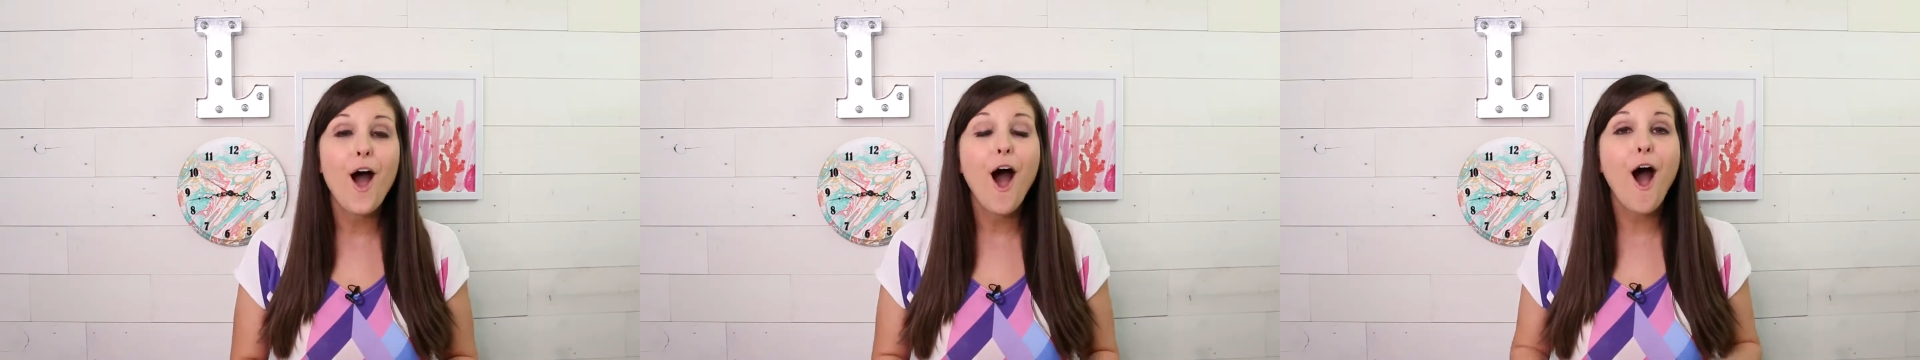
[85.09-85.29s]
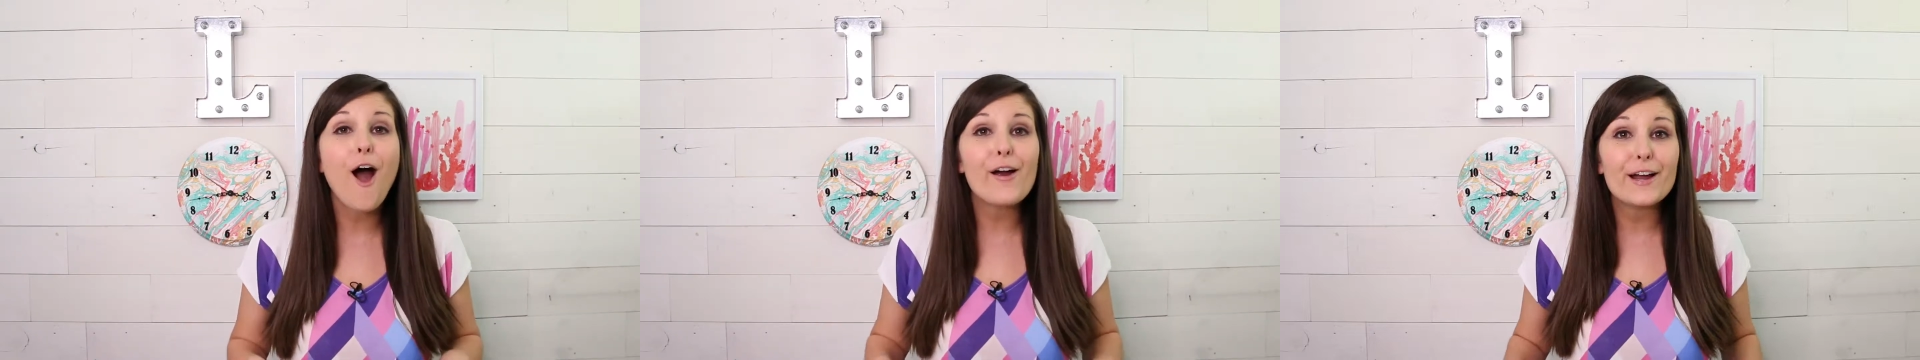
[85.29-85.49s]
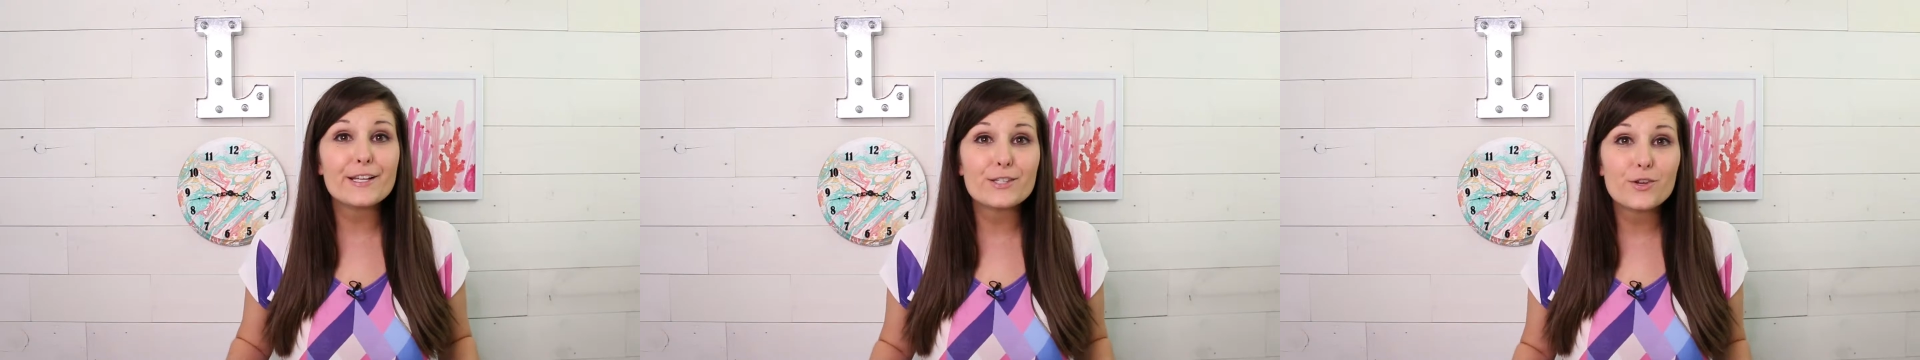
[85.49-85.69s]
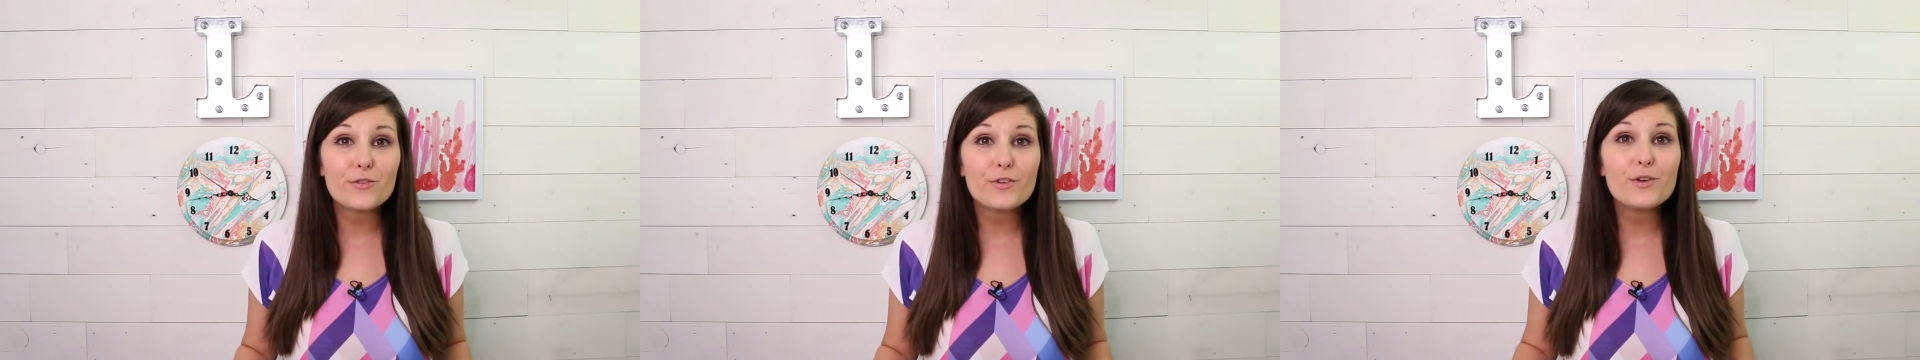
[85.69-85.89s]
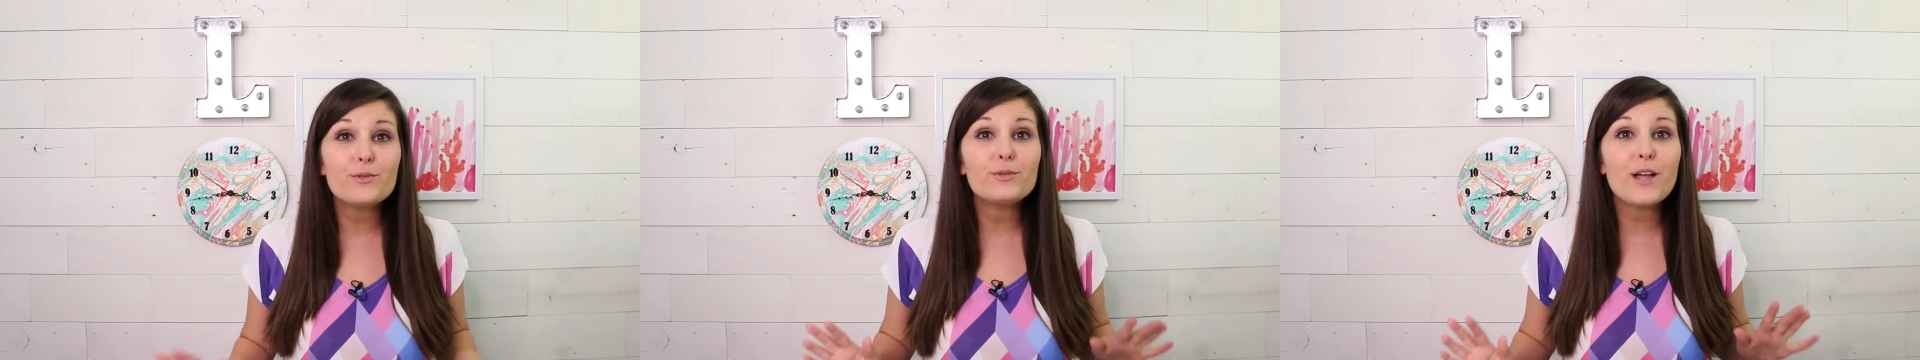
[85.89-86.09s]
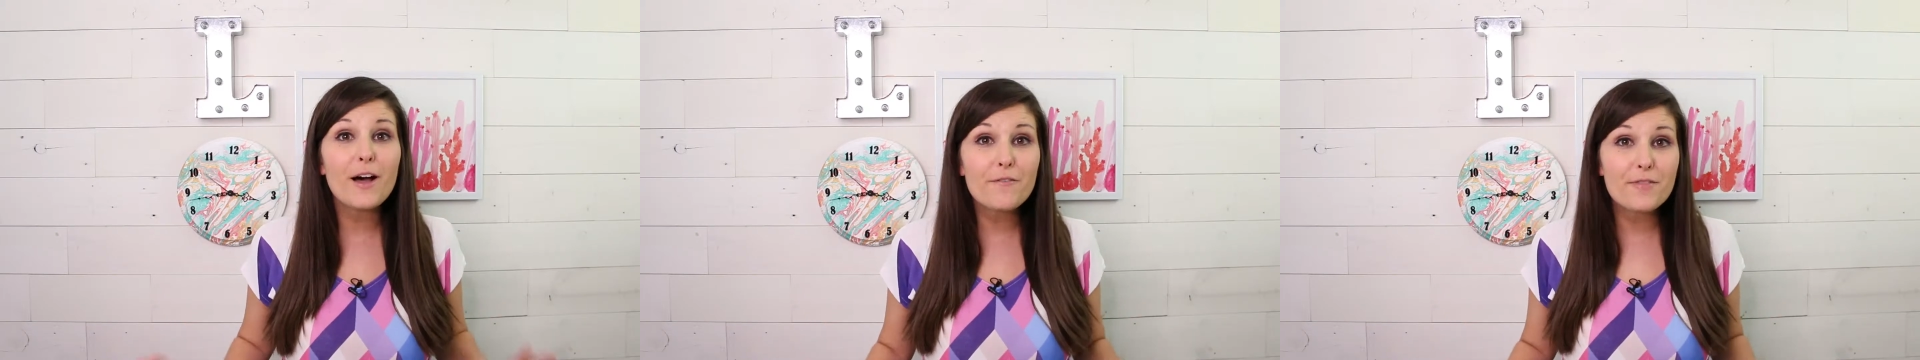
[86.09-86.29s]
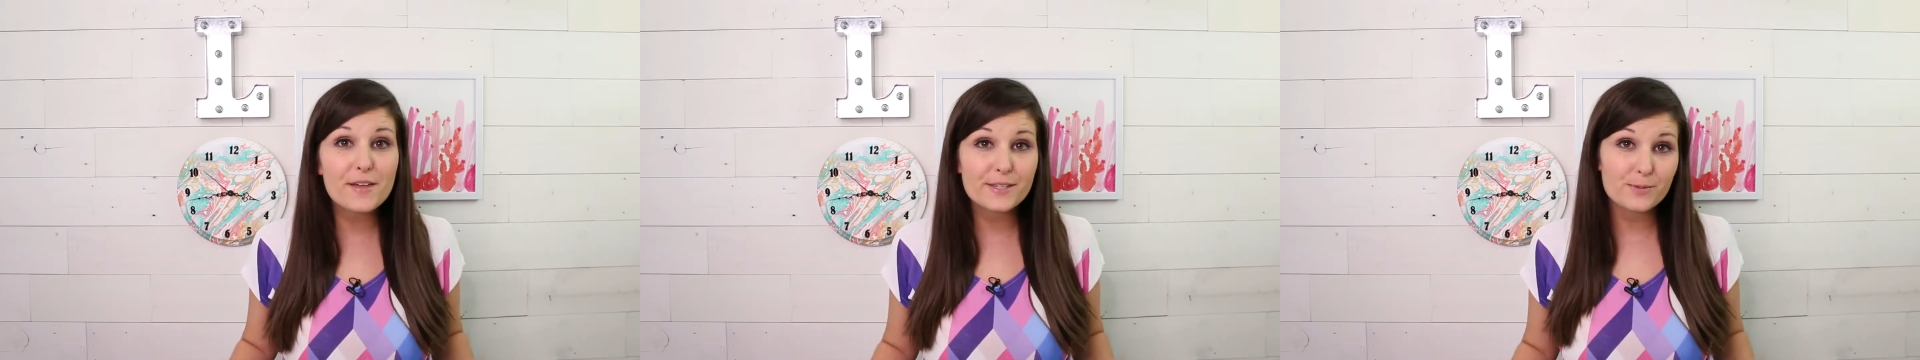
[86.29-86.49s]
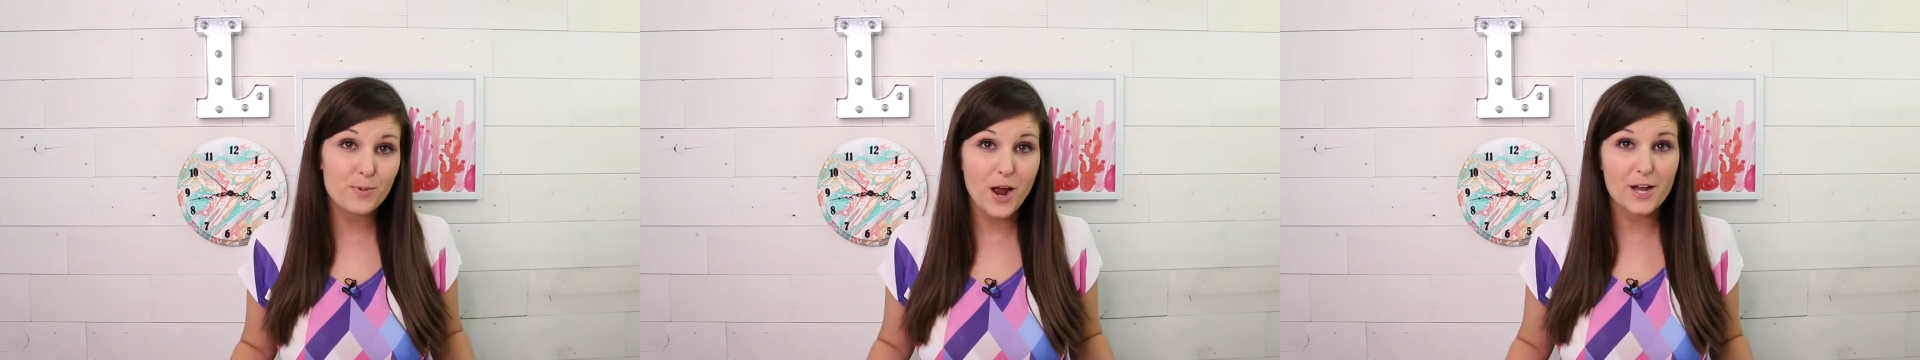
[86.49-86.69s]
All right, so if you love this
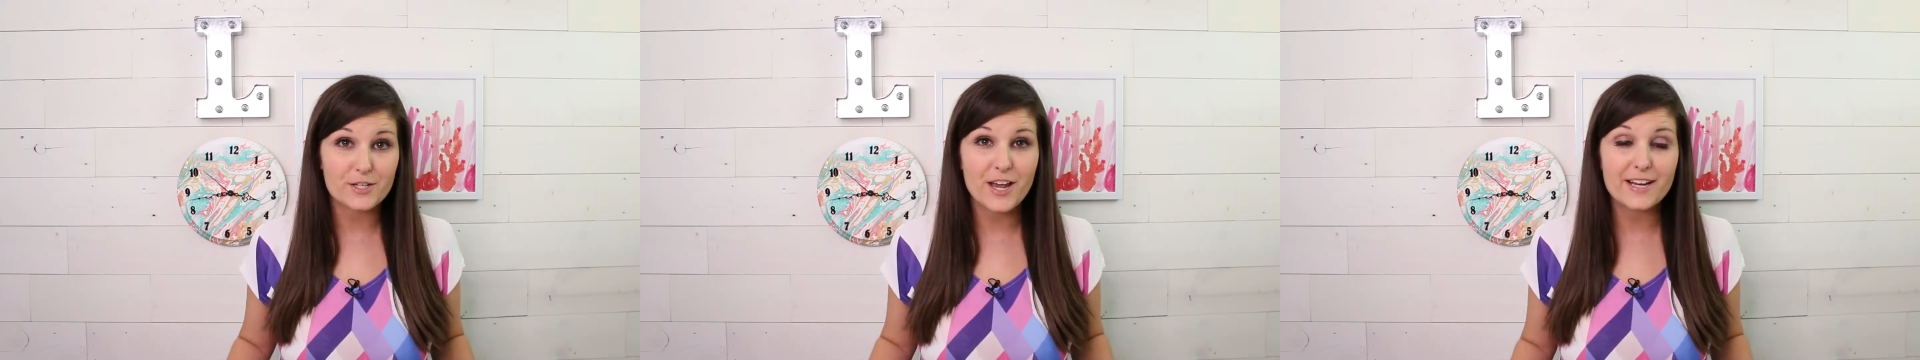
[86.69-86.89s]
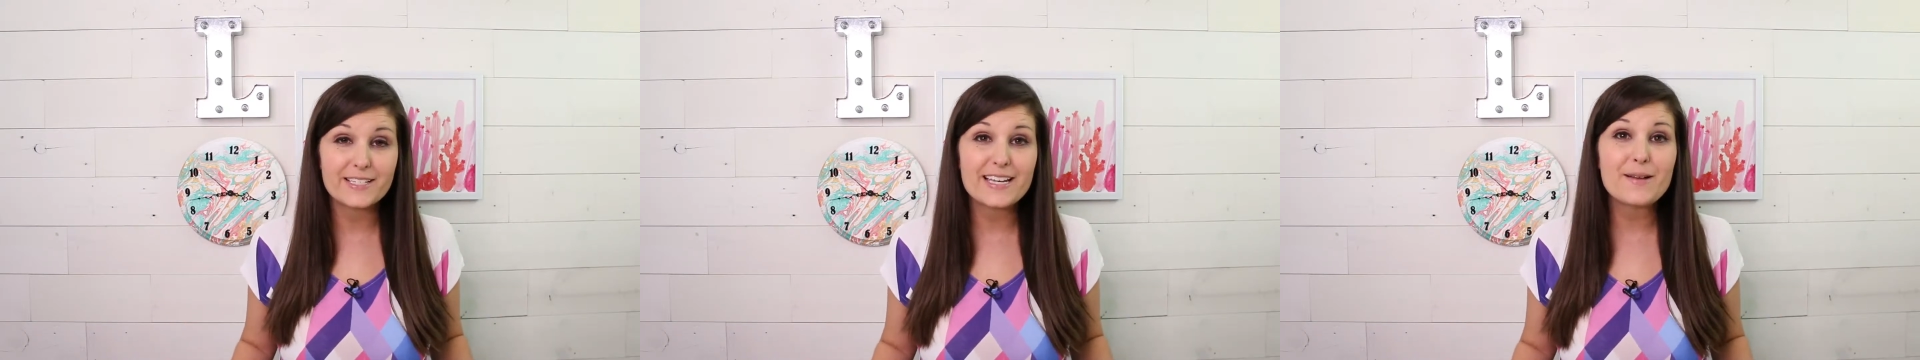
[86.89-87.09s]
project,